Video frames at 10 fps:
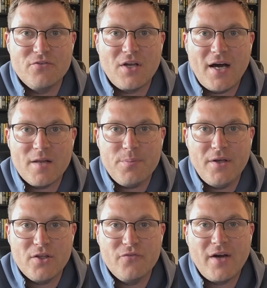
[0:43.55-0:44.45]
You've got to
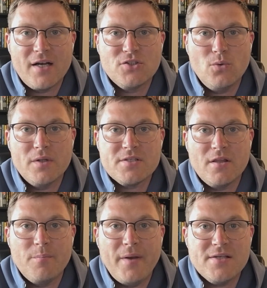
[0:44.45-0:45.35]
pick. You've got to do what's in
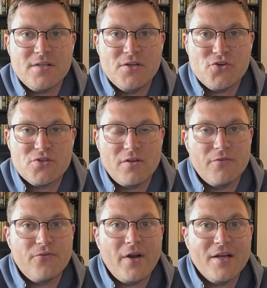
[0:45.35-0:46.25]
the best interest of
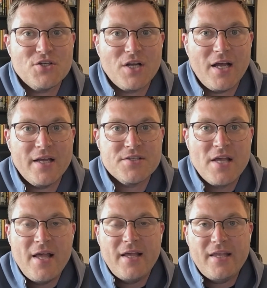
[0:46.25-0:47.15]
the franchise.